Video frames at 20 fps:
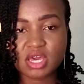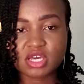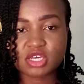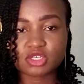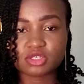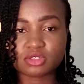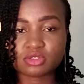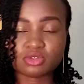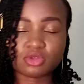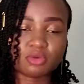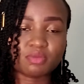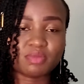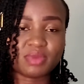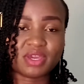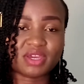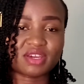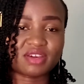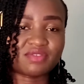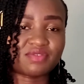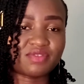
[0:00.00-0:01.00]
Stop
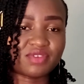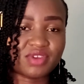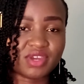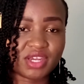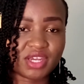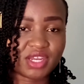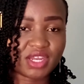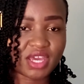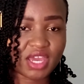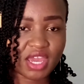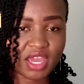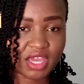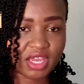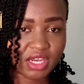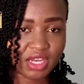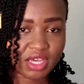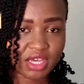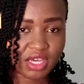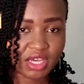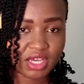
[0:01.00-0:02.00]
being afraid
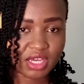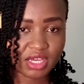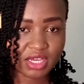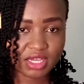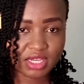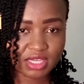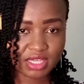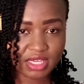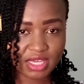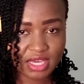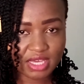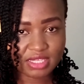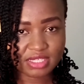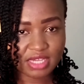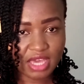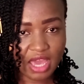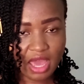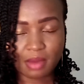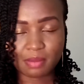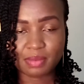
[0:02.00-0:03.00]
and get
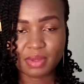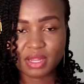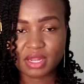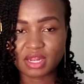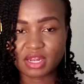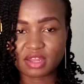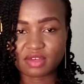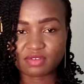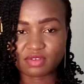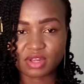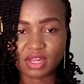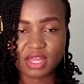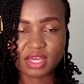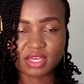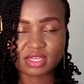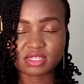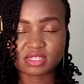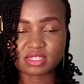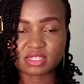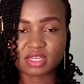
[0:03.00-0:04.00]
up,
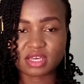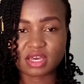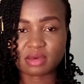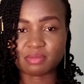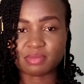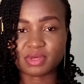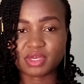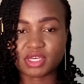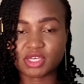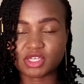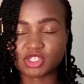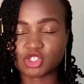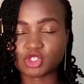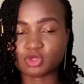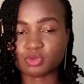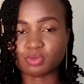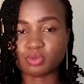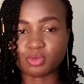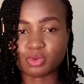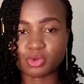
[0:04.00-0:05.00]
levelize up each
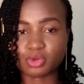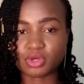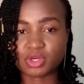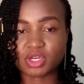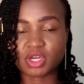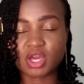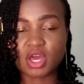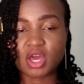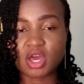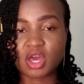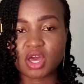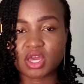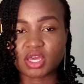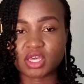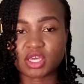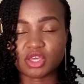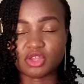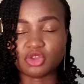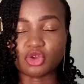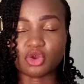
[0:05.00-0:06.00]
spoon
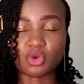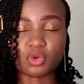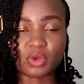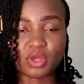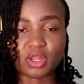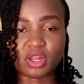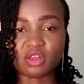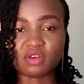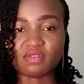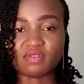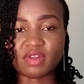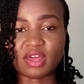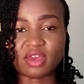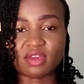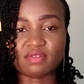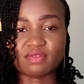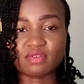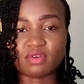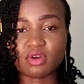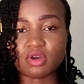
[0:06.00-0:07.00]
in your wheel of
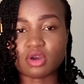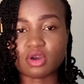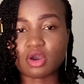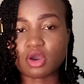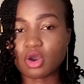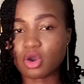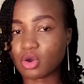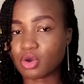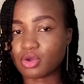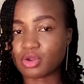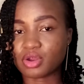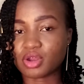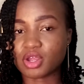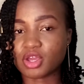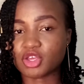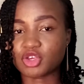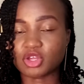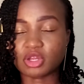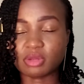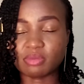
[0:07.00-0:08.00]
life, or
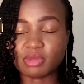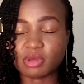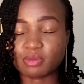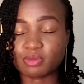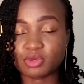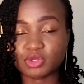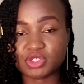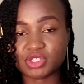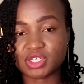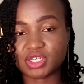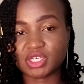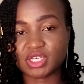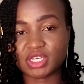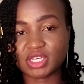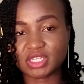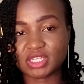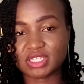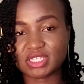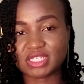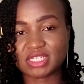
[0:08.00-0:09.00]
you'll be pushing
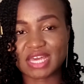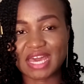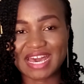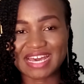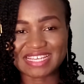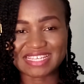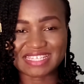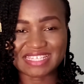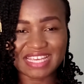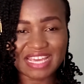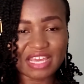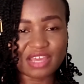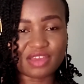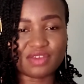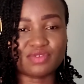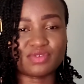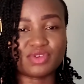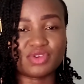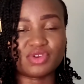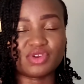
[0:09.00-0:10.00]
it as
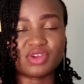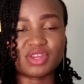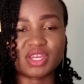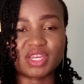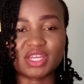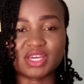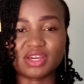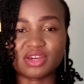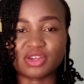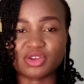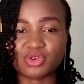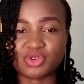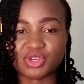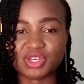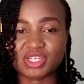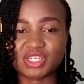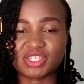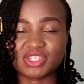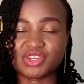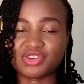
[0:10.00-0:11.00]
if you're in a
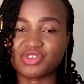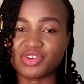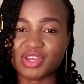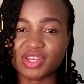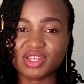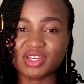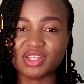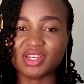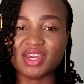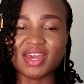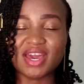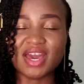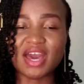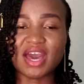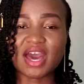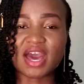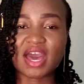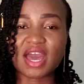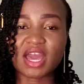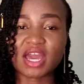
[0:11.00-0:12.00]
rocky terrain,
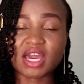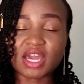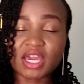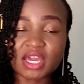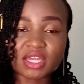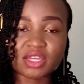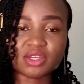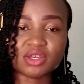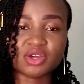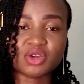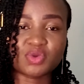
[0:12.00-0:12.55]
and